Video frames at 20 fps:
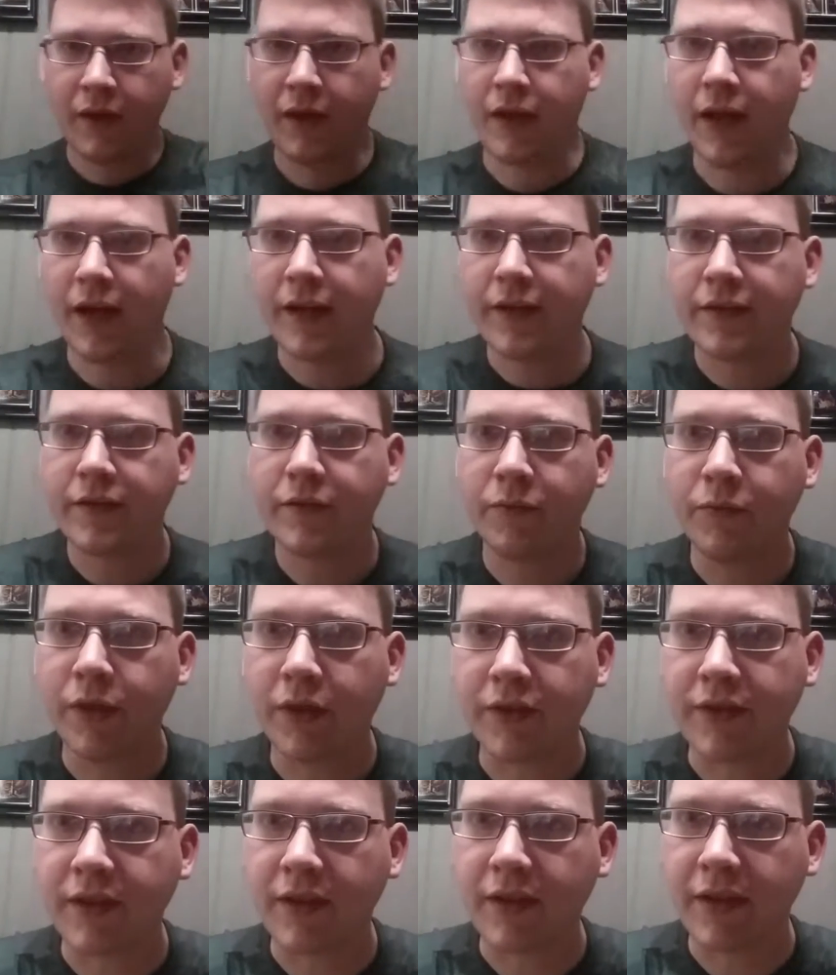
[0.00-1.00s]
Hey guys,
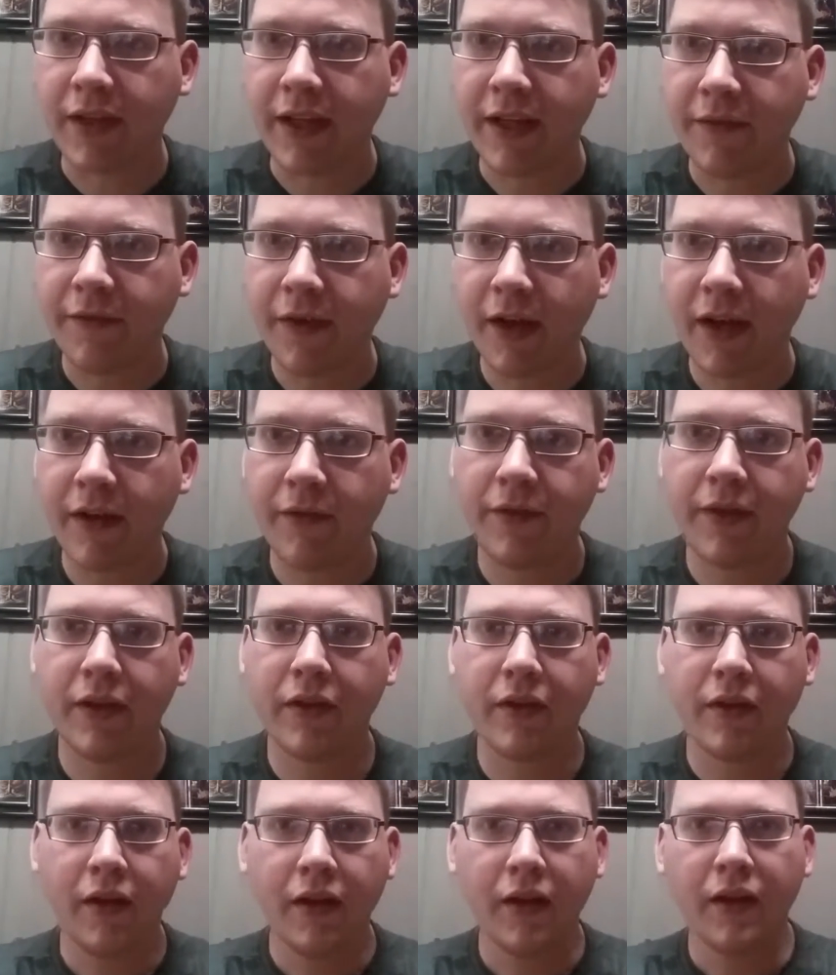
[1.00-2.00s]
Willzilla85
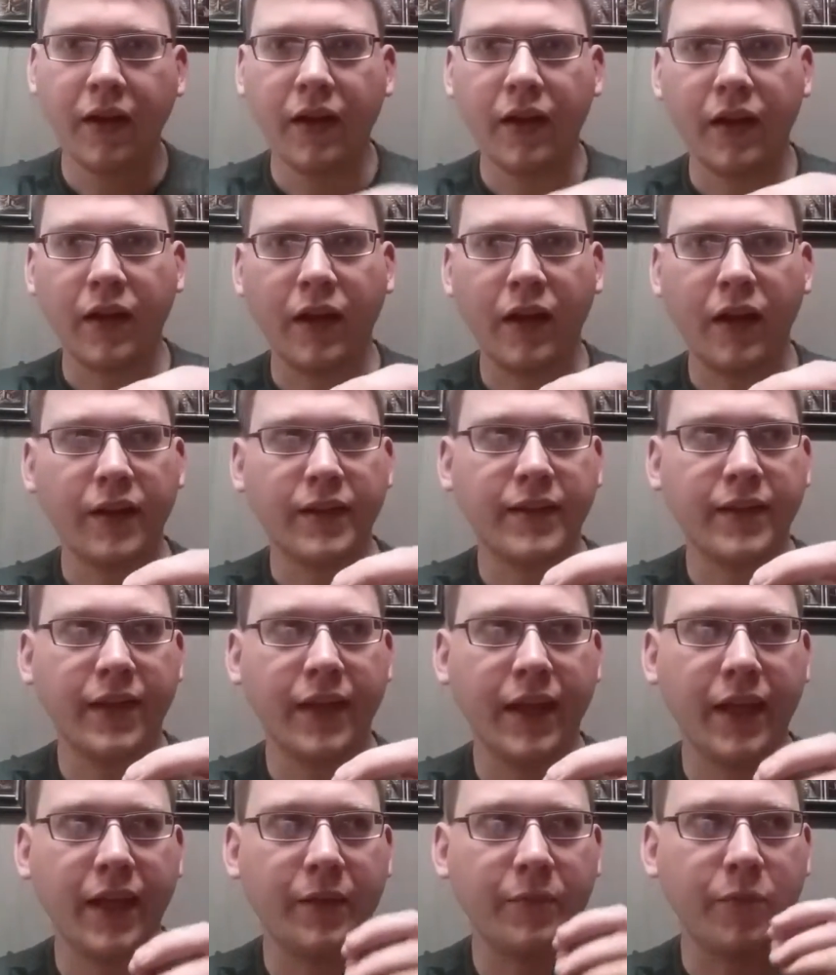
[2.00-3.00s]
here.
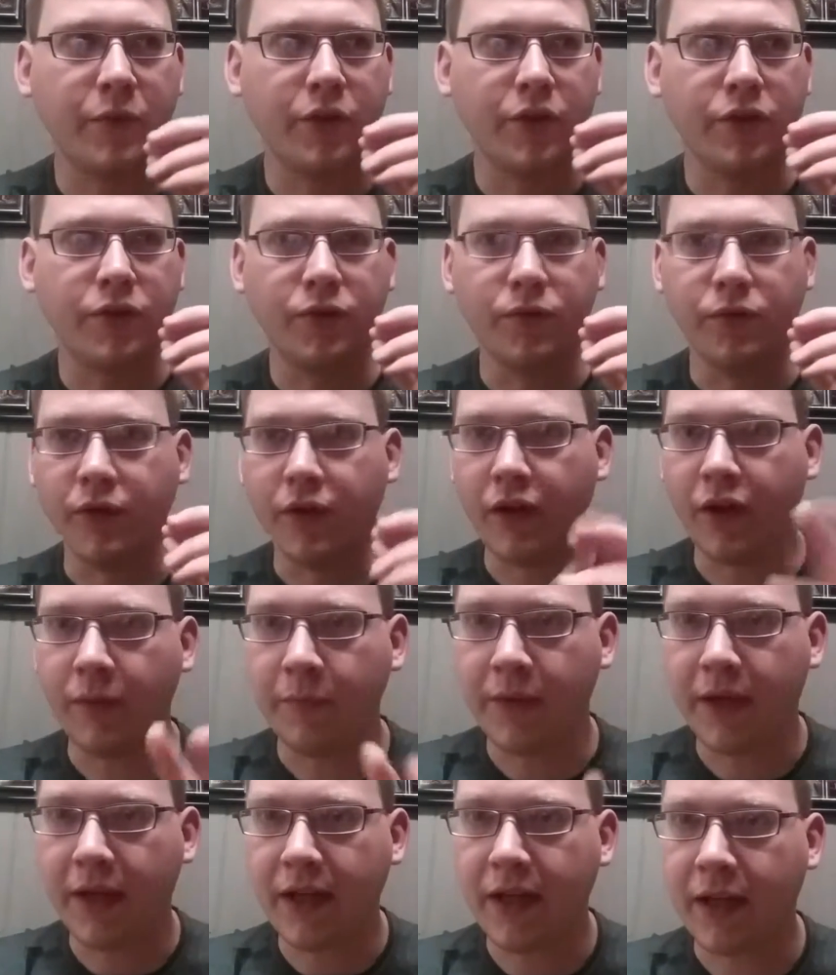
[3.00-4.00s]
Today I'm going to do an
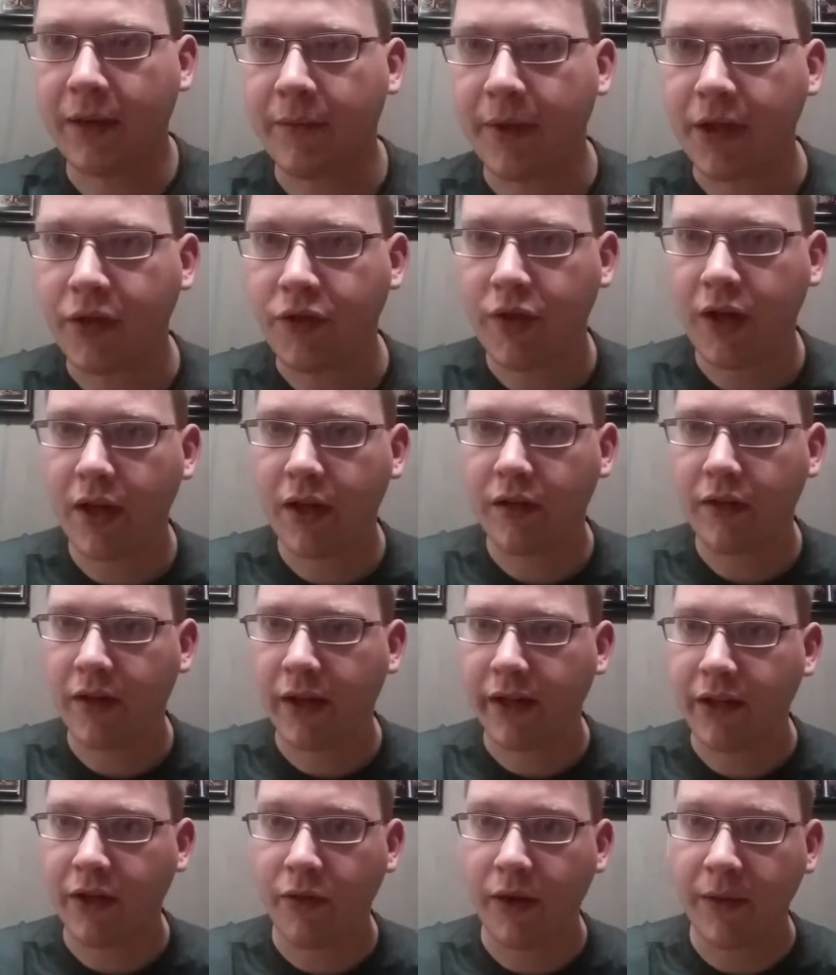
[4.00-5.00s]
update on my
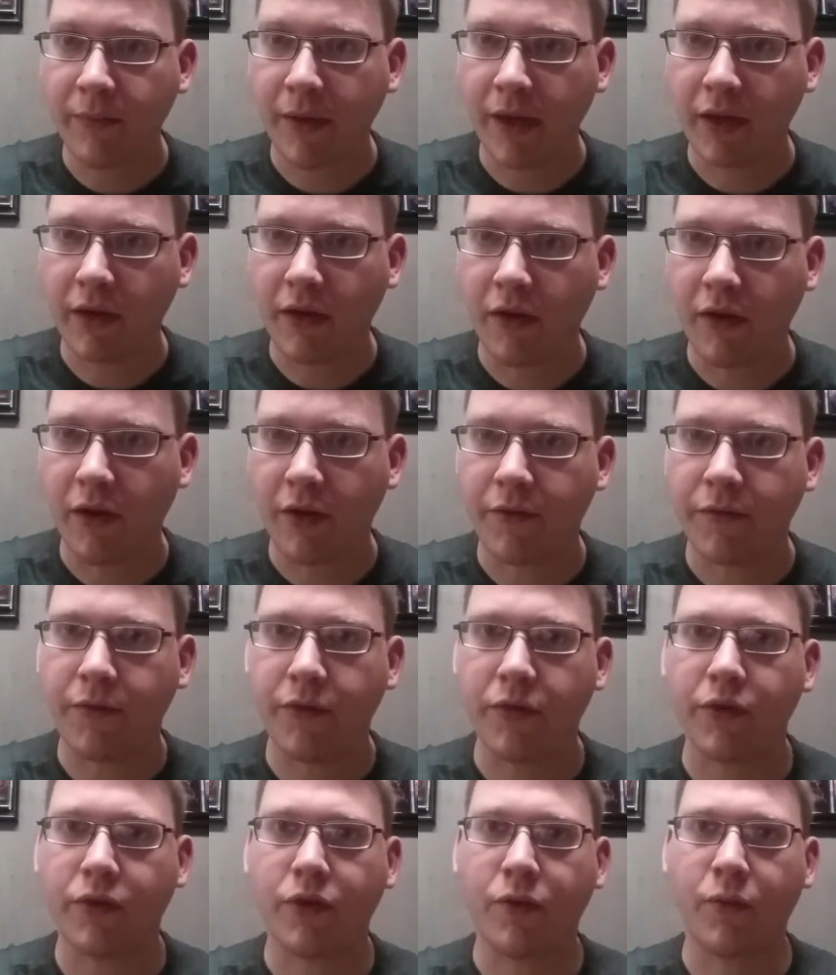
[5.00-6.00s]
channel. I know I've been gone
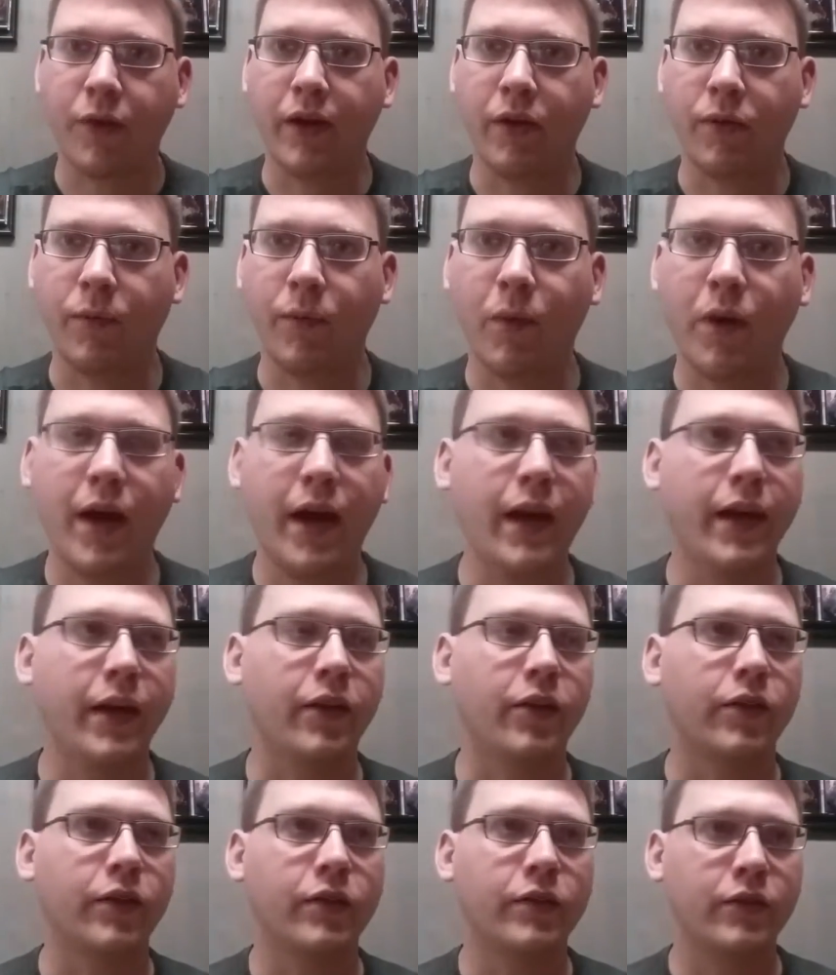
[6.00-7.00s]
for quite a
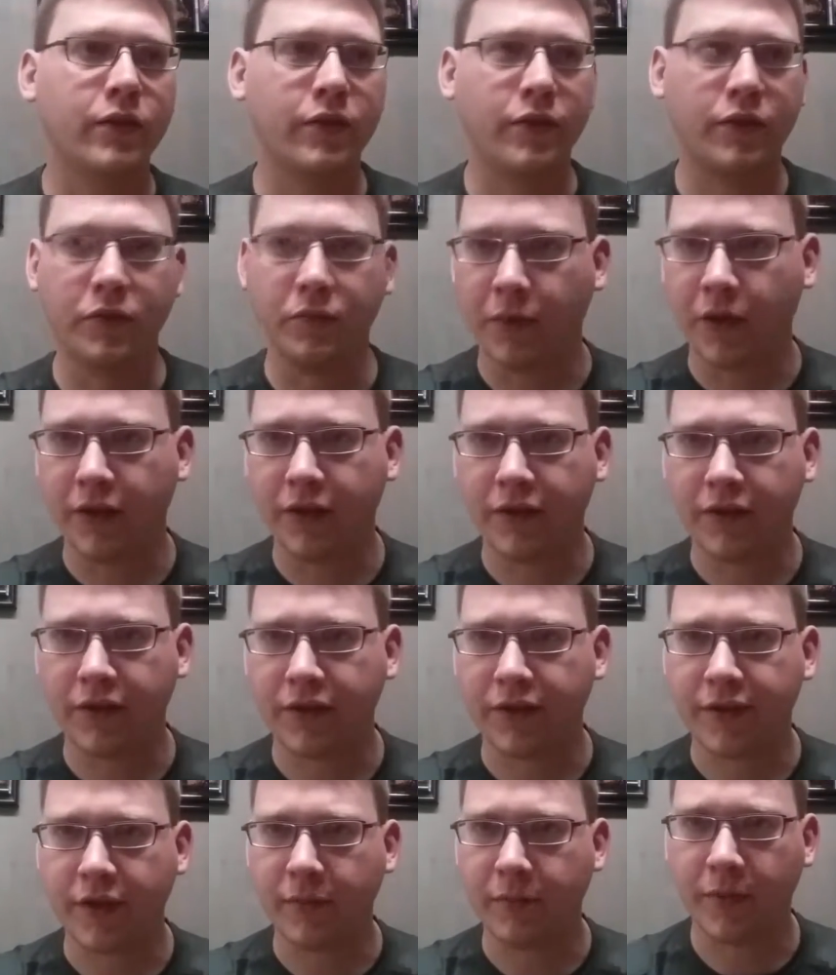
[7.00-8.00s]
while, 2
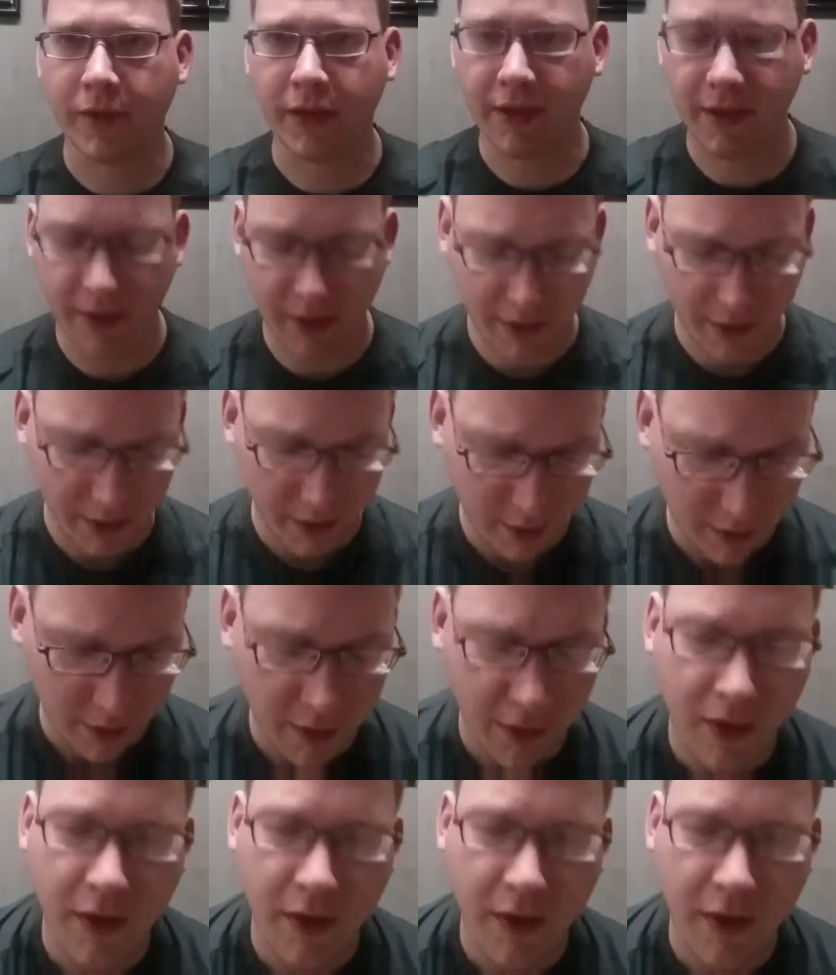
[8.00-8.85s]
months or something like that.